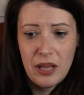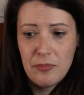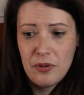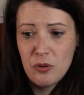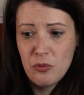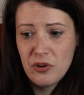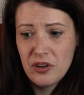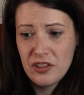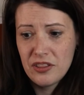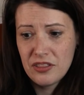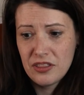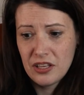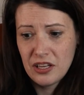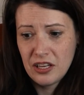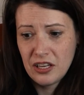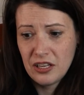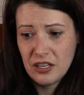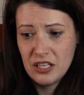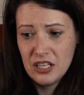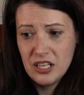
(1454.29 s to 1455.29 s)
maybe with
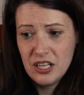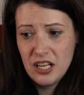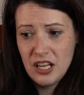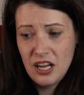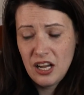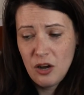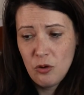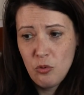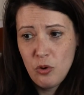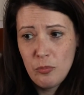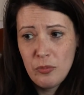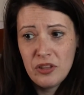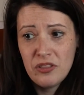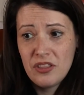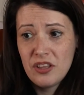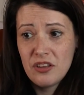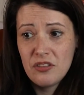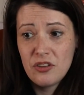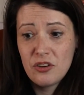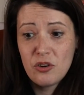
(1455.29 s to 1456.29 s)
uh, a
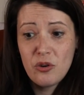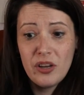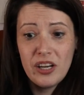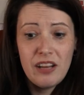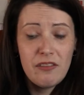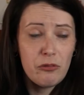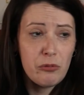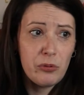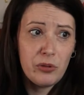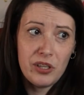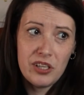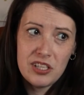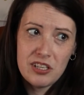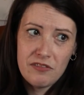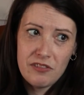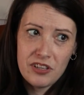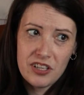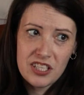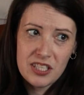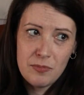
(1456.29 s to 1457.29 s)
woman, they're going to have a really
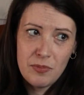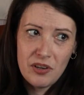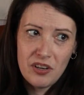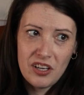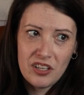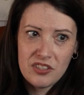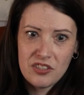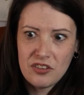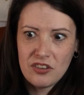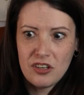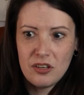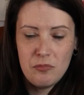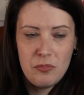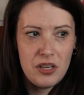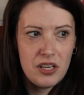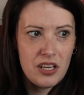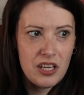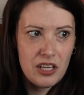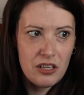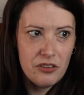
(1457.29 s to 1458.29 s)
different experience. There
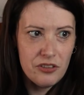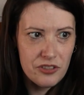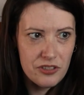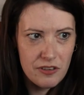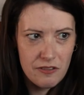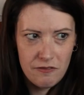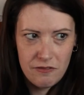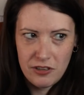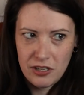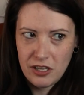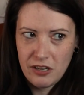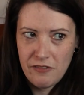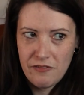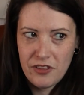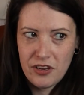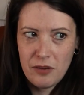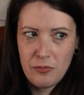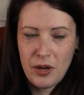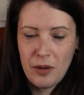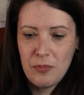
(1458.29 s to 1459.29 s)
can be guilt
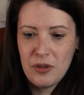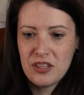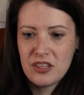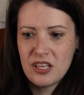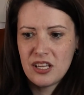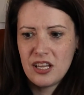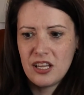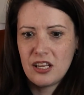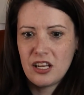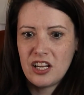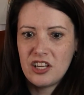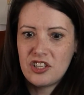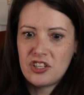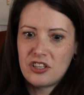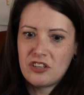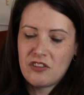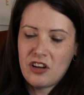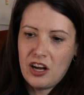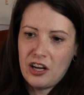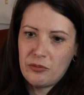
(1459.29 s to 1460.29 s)
involved. They might be thinking, "I
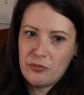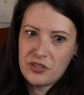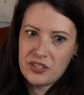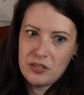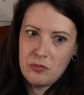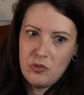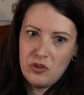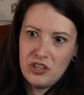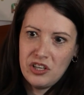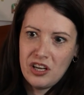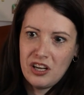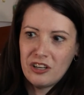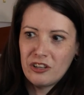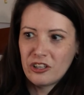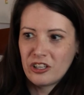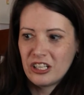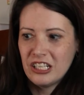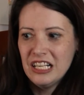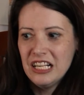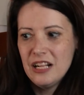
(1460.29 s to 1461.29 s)
should have gone with someone
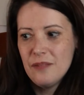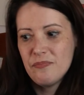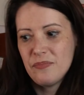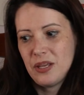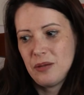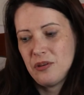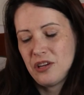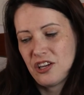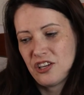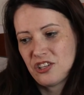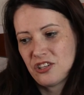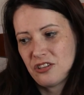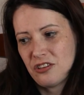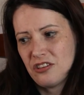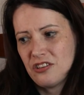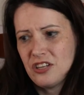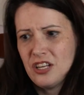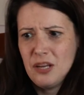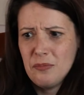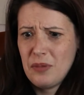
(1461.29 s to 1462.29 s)
younger. Maybe I
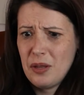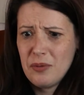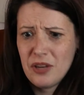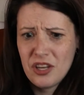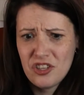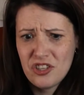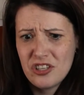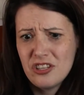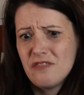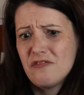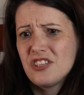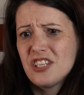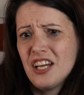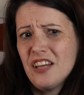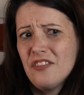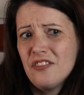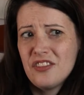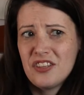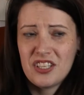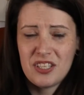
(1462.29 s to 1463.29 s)
shouldn't. Maybe I shouldn't have
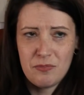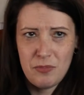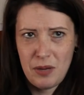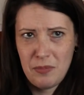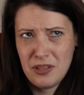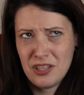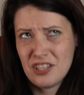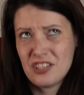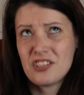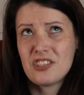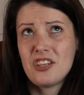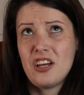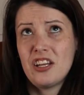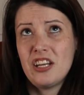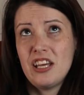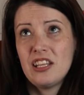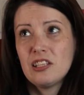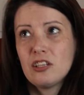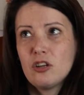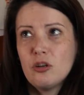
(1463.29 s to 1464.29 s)
done this. Maybe this is
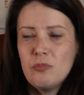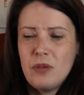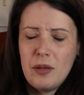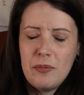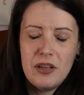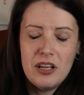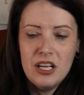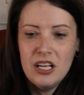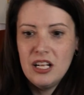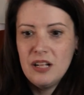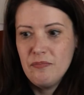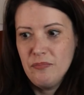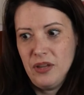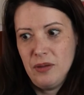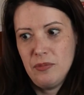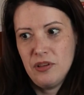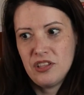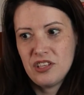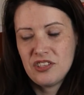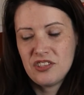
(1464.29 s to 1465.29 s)
unethical. Maybe right.
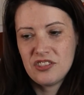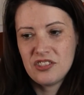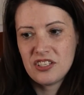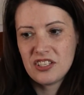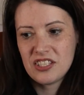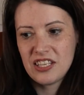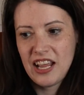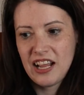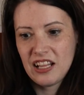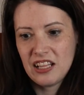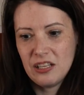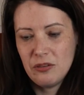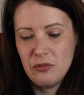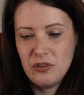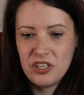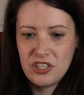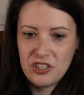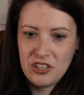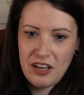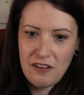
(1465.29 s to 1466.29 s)
maybe this is exactly
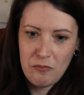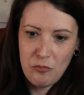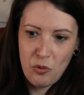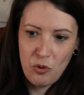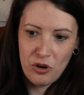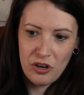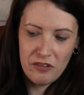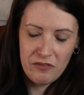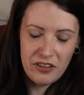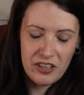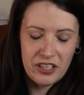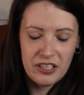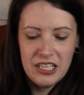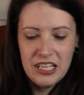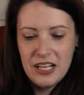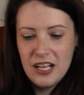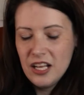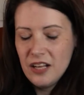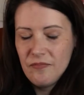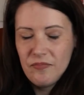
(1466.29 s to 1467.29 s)
we should have more of
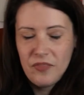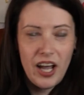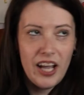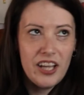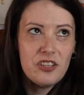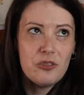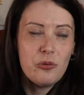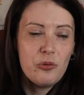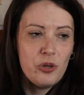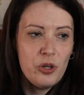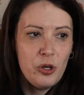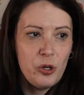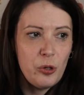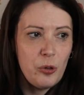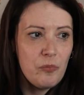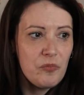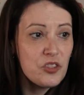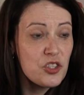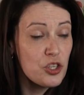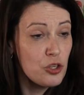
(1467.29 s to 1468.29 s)
it." I don't
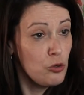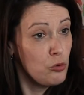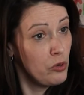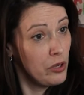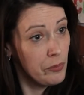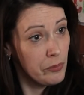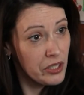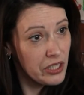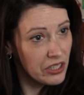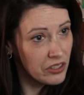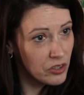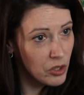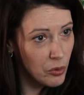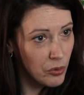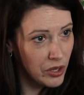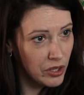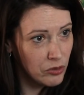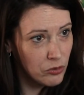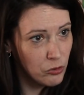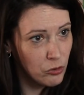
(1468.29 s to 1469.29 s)
know. Two women
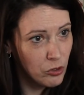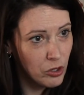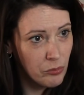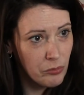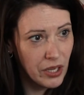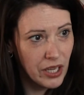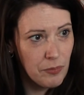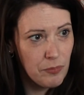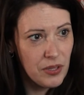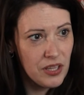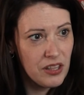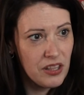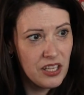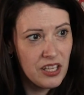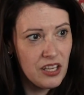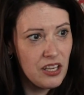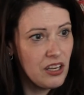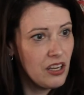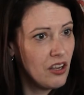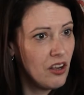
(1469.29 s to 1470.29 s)
going through it might be
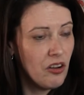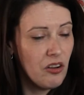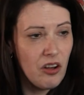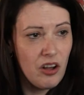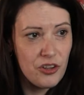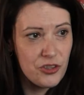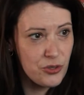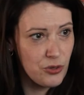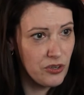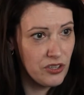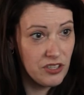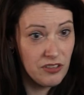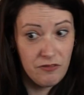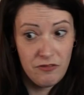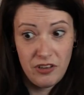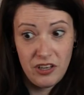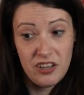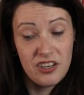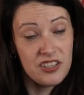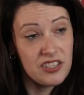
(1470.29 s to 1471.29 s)
thinking all, all sorts
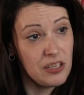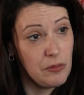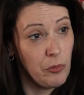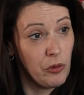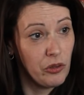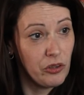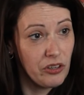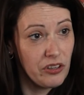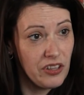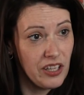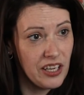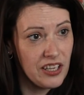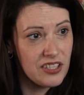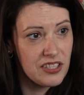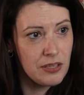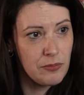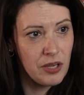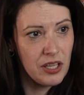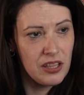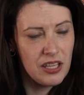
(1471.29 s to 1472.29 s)
of very similar
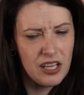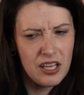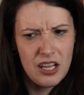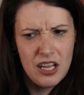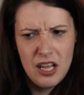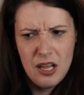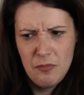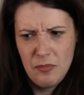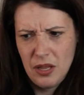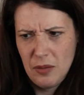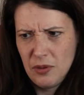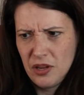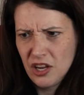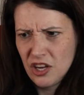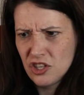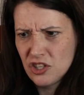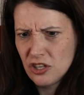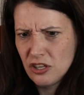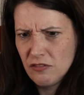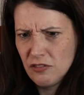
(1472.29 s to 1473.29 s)
things. They might think, yeah.
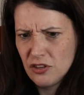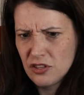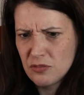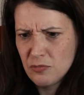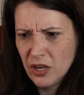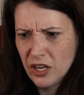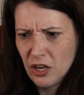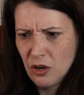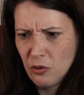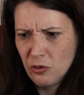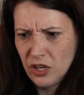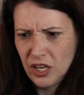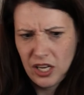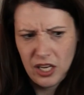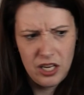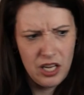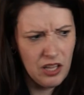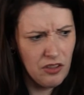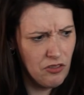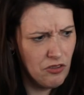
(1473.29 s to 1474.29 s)
"Maybe I should have used my own
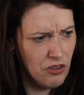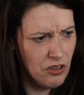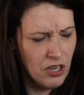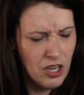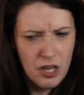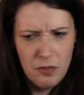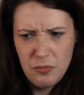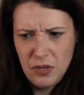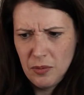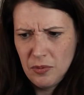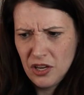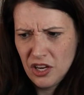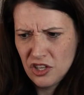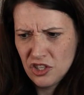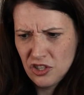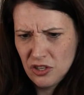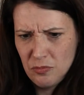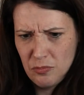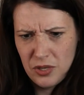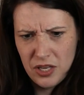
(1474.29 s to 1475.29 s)
egg," and the, "Maybe
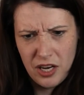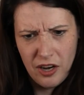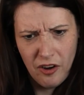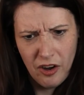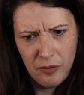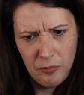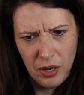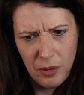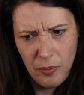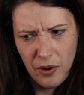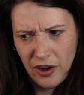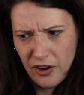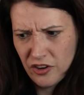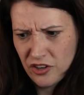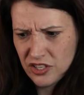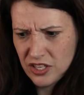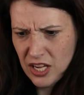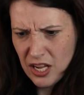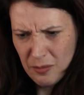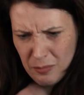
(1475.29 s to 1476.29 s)
I shouldn't be carrying my
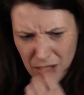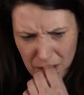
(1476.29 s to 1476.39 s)
partner's."